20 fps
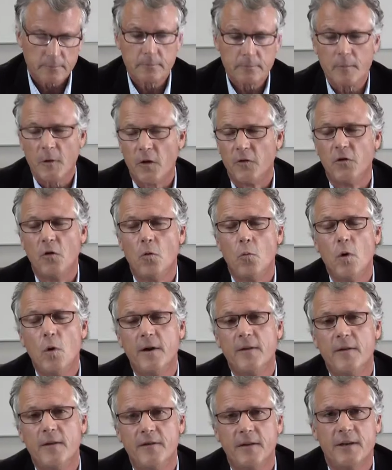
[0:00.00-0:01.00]
So one
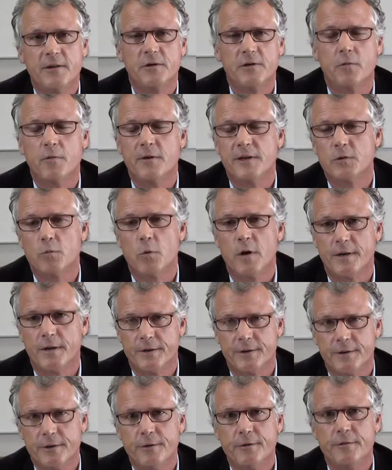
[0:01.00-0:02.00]
of the things you always want to
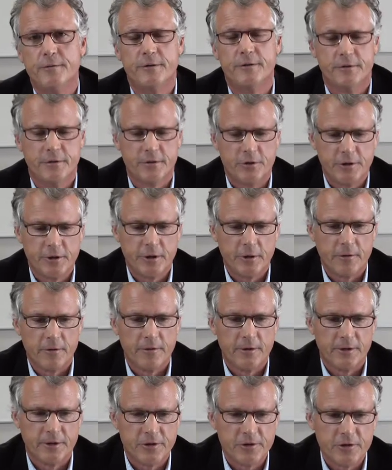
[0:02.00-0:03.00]
do is to share
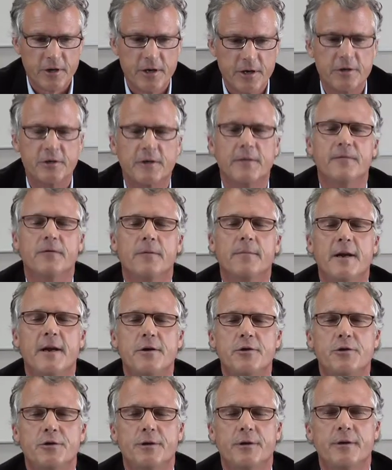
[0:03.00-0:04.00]
and exchange
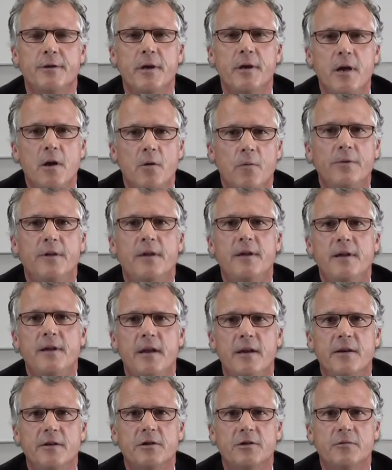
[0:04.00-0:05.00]
information within the
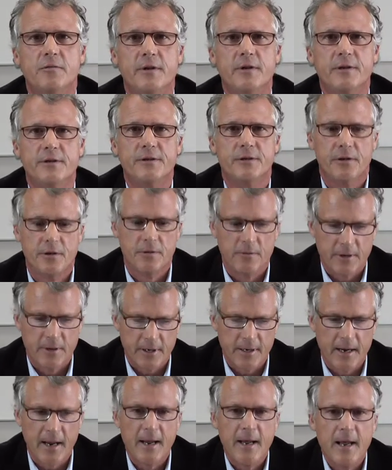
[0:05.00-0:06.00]
industry so you
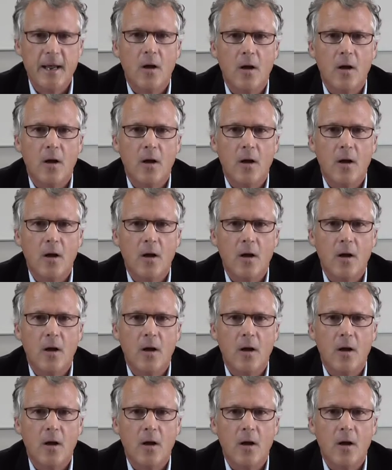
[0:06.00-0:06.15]
can